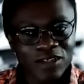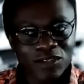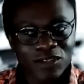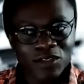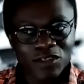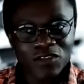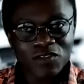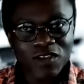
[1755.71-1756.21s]

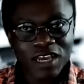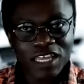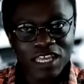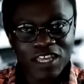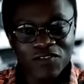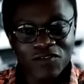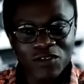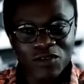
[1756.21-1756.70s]
So if I
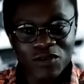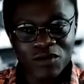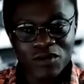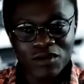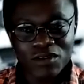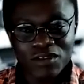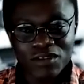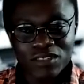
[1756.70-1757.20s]
give you,
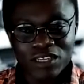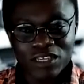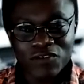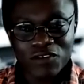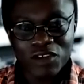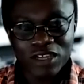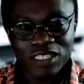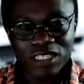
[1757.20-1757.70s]
say,
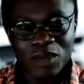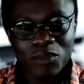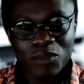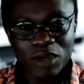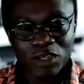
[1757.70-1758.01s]
for example,